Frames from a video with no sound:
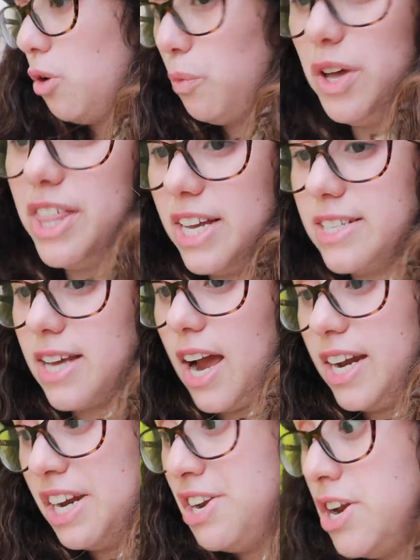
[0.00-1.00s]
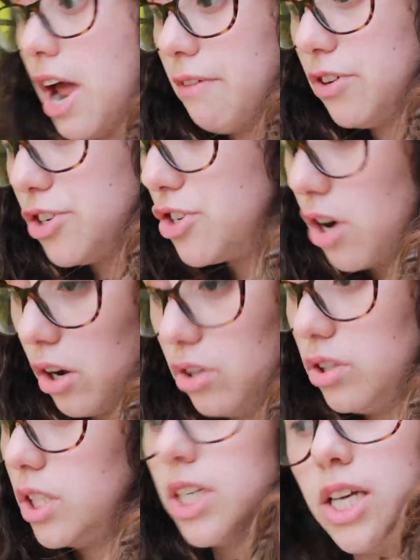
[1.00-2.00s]
with anxiety, never
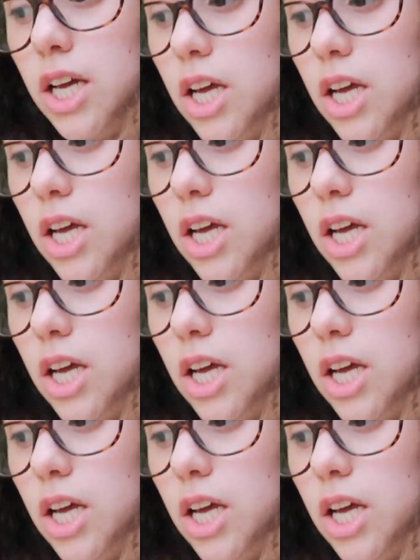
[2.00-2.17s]
struggled